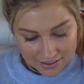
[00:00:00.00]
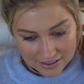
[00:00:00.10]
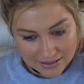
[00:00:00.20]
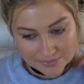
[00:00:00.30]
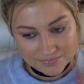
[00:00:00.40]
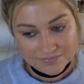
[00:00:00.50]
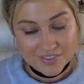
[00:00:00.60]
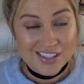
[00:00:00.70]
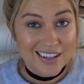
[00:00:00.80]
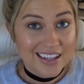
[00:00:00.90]
Um,
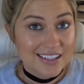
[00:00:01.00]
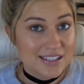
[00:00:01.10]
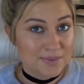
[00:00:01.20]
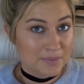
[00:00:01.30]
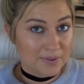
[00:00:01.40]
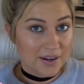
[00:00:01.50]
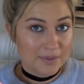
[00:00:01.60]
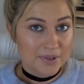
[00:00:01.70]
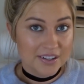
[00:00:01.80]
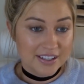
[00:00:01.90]
so that is my
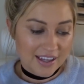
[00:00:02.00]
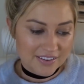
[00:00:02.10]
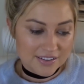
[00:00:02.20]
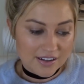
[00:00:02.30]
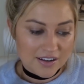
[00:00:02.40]
primary calendar.